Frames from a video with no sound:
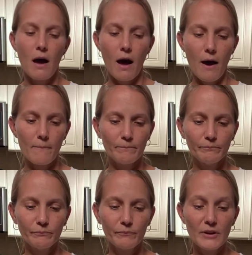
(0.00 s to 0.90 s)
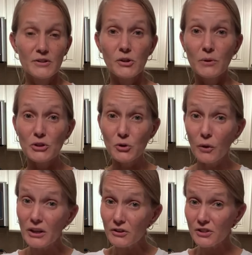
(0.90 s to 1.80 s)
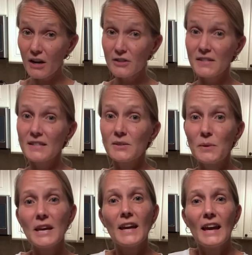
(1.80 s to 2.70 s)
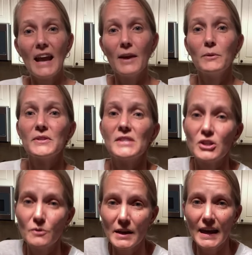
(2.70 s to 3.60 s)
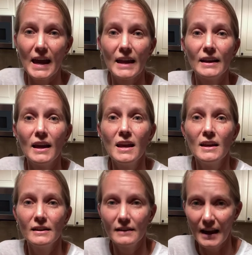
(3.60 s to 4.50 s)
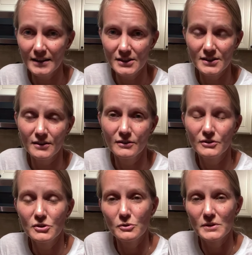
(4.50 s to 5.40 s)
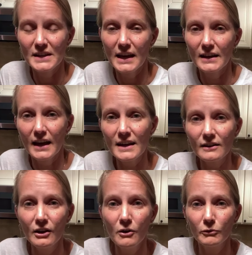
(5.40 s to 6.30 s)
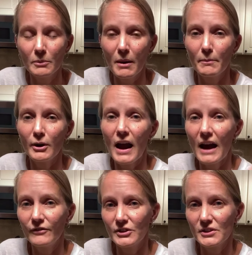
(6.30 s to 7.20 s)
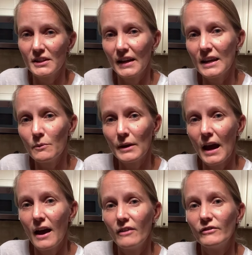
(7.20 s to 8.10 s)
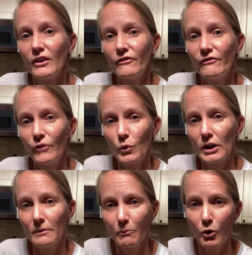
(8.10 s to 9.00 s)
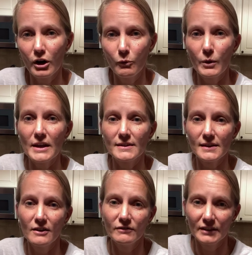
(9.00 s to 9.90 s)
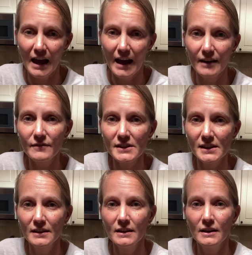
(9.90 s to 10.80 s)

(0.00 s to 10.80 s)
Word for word: Um, so enjoy your shares this week and I will see you again next Tuesday night. Remember after tonight, we have four more weeks of lives